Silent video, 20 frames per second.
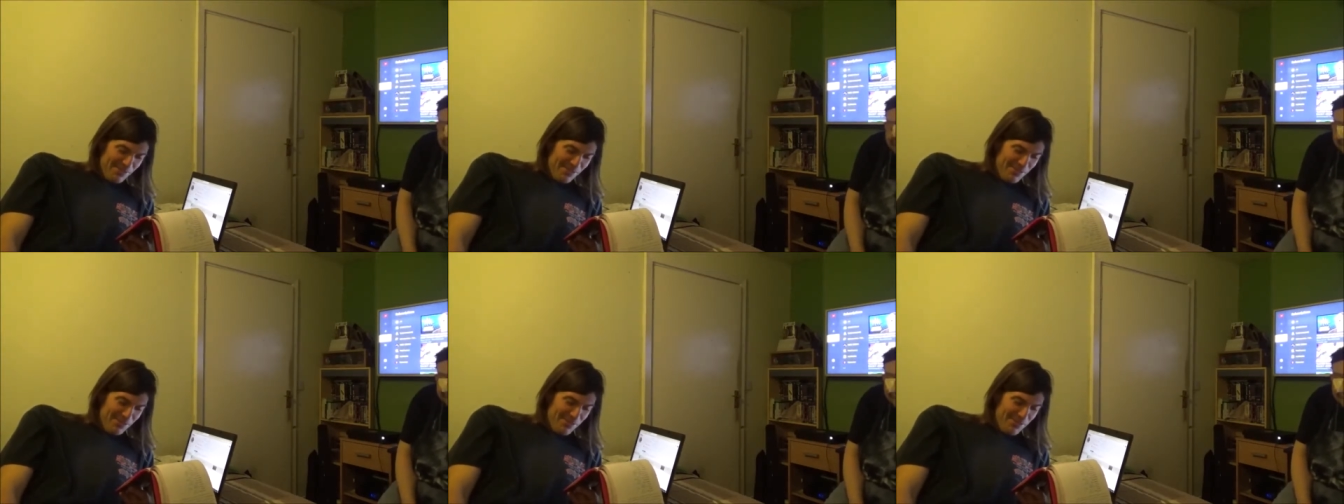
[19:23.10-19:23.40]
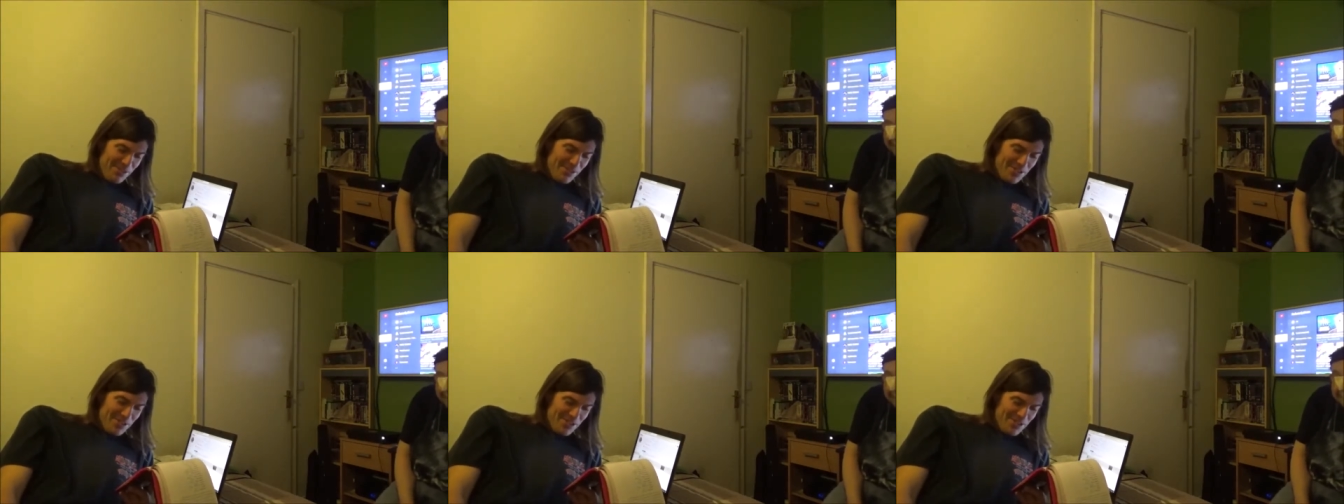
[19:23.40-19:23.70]

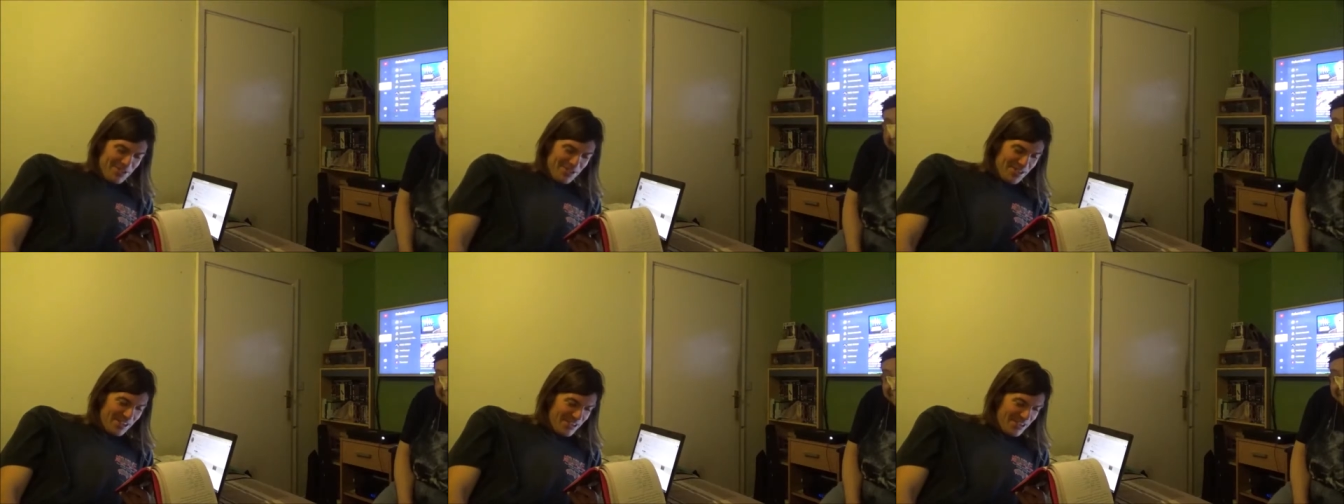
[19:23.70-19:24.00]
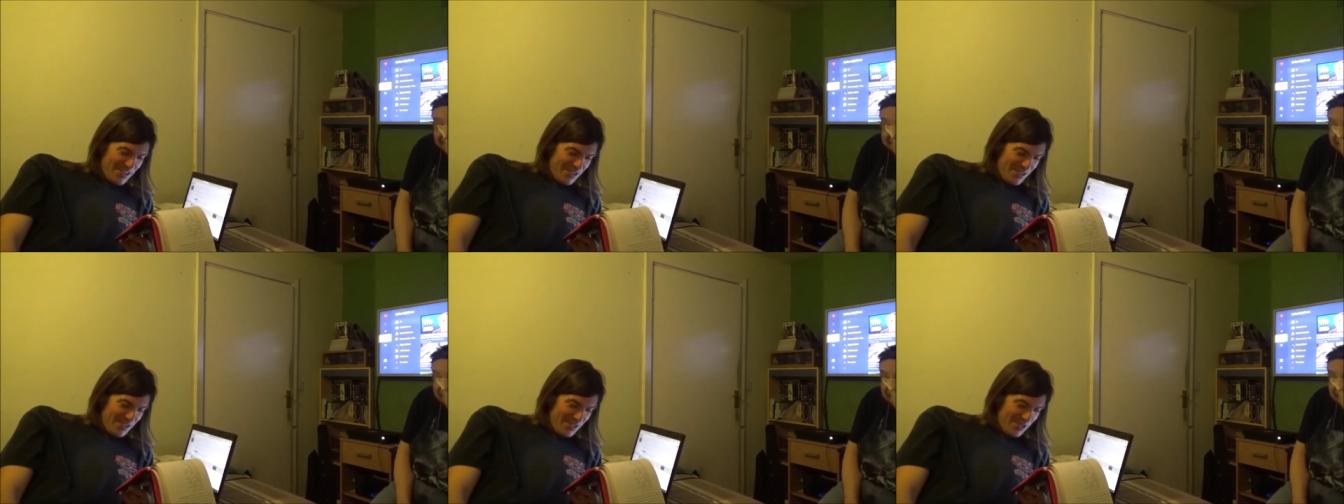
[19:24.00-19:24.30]
Would his
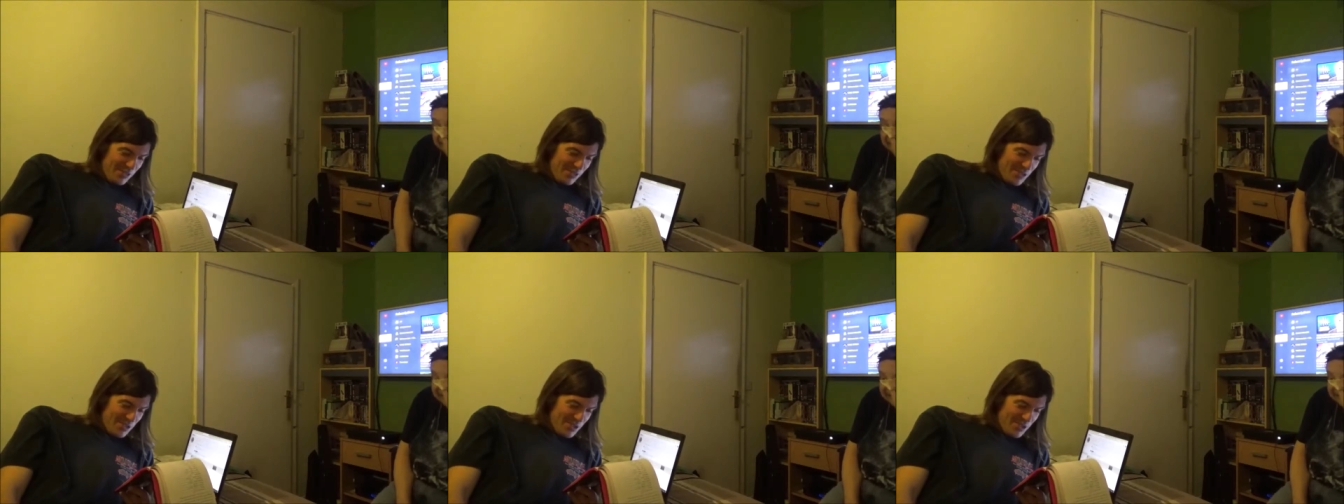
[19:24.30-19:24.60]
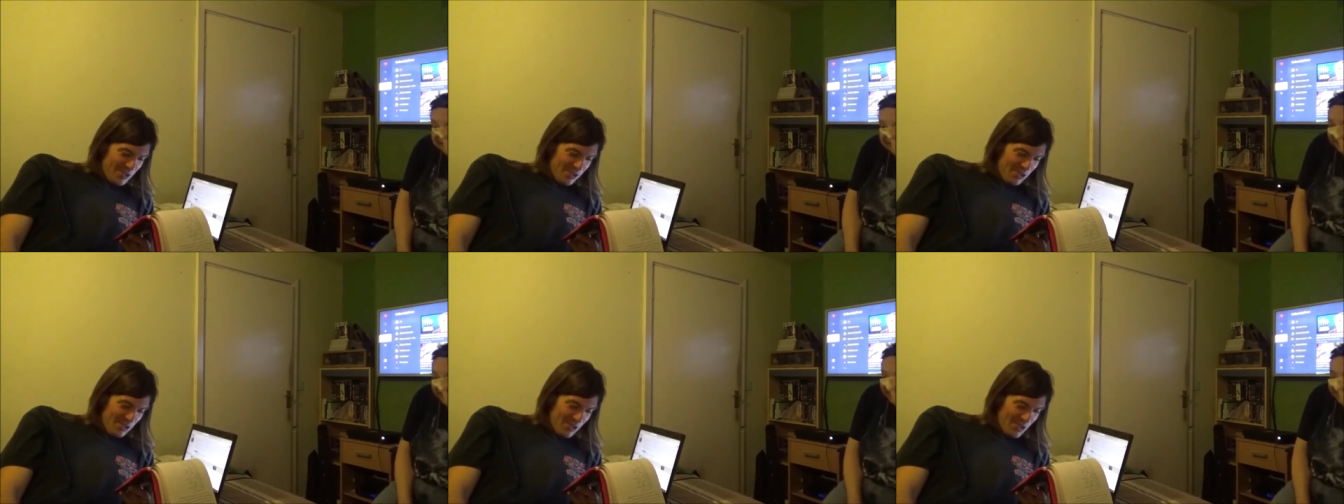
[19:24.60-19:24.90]
dates
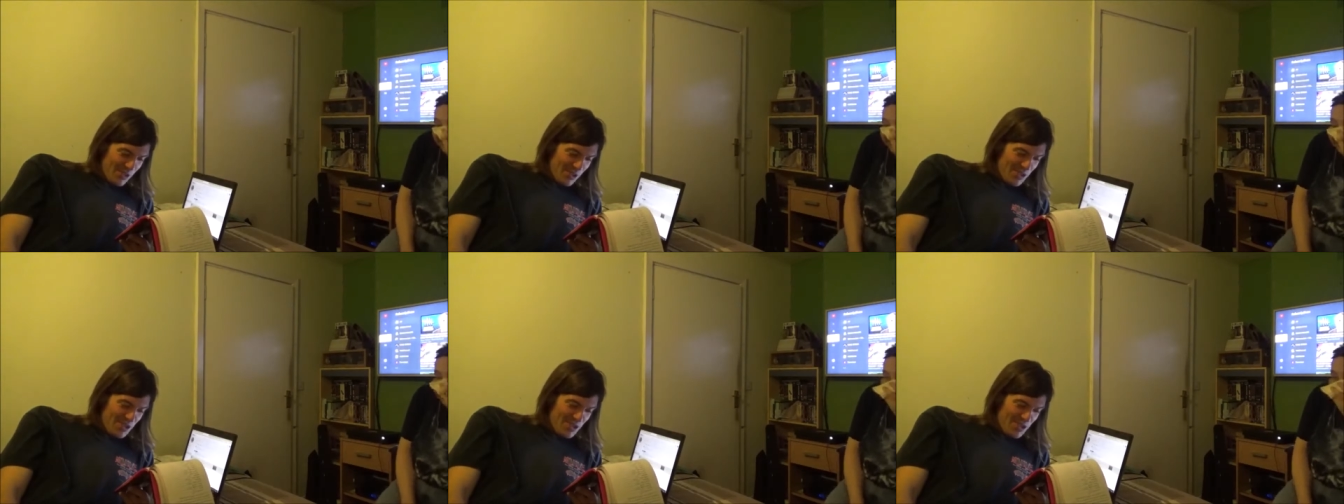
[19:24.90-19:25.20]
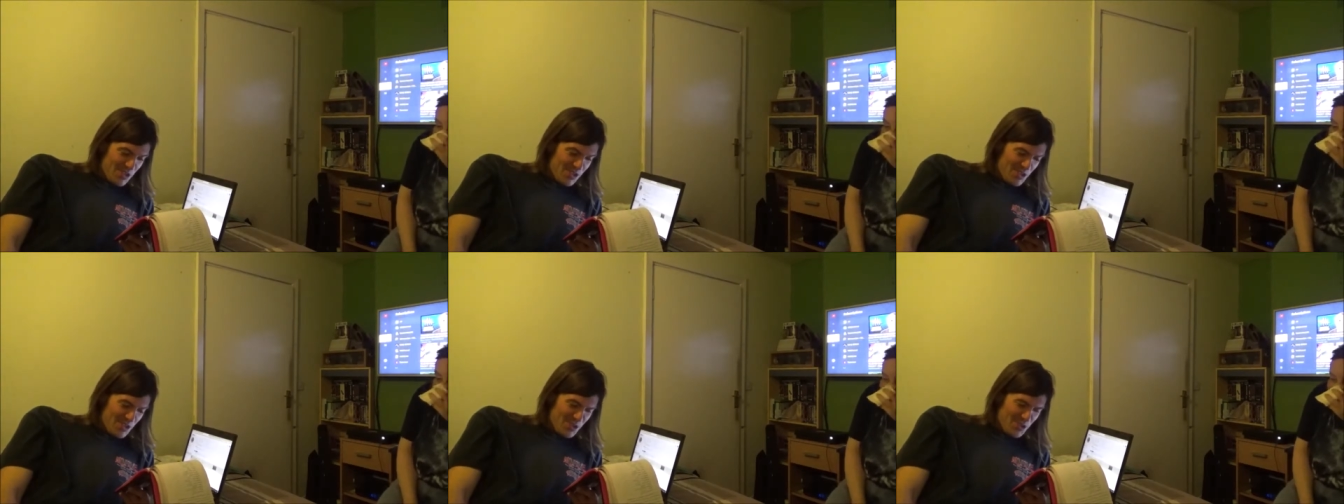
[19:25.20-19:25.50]
notice all his
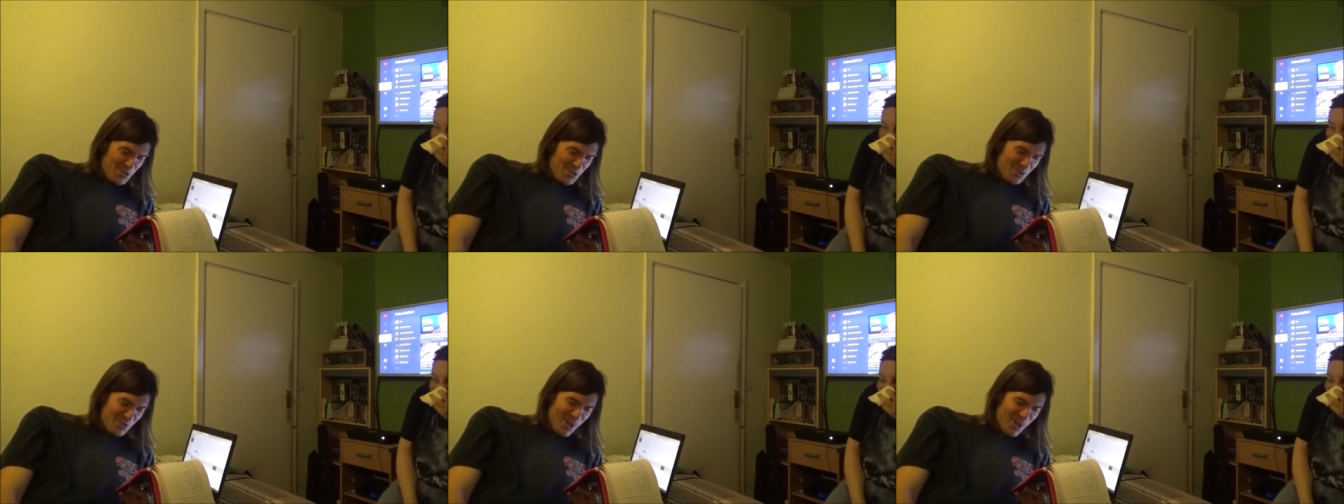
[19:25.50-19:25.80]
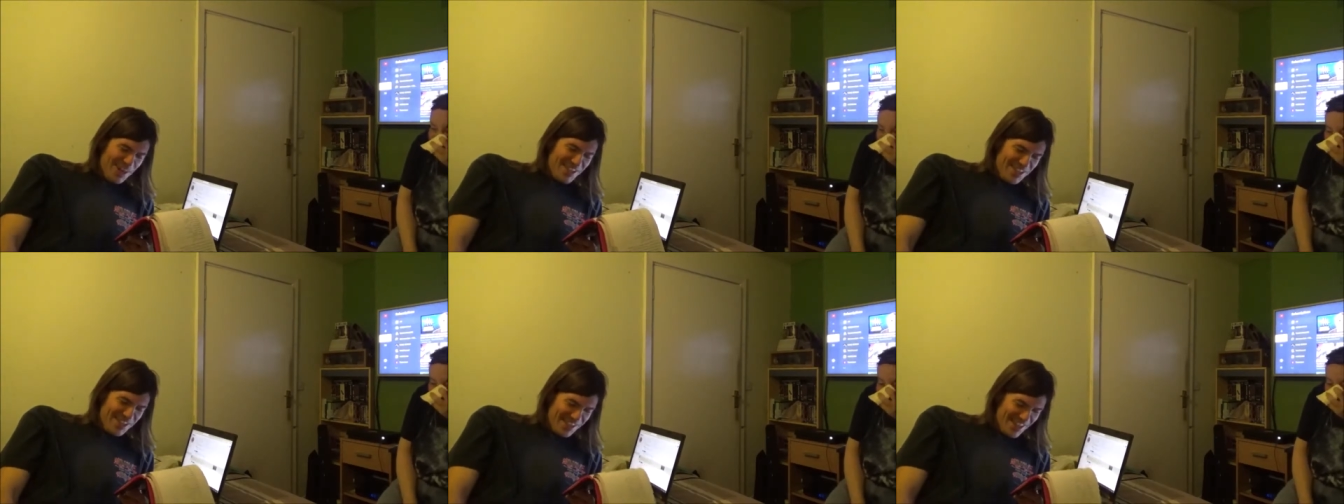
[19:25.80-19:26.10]

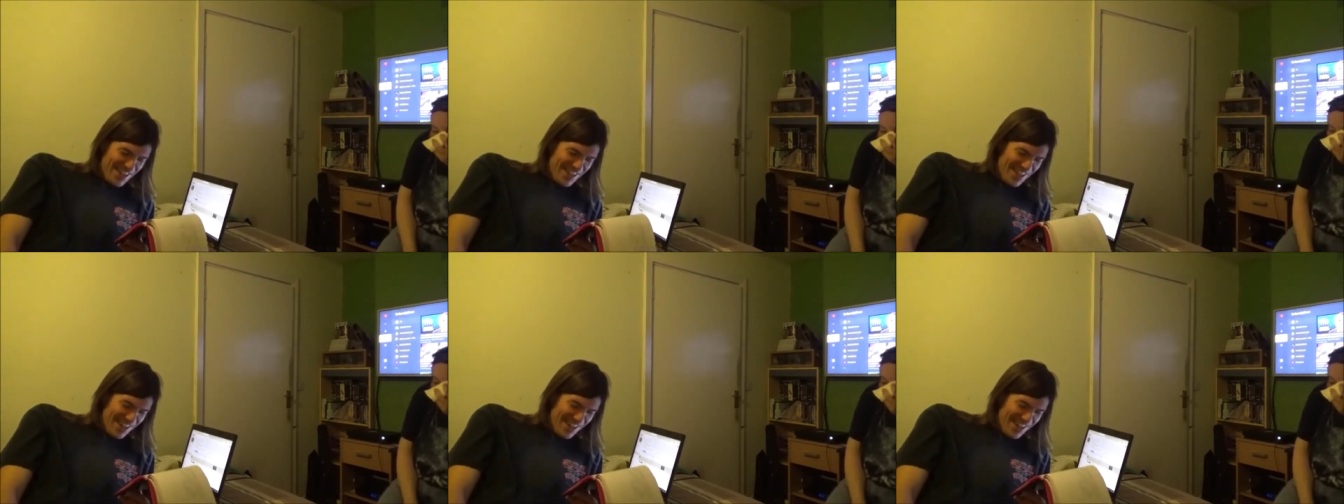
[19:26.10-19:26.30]
sweaty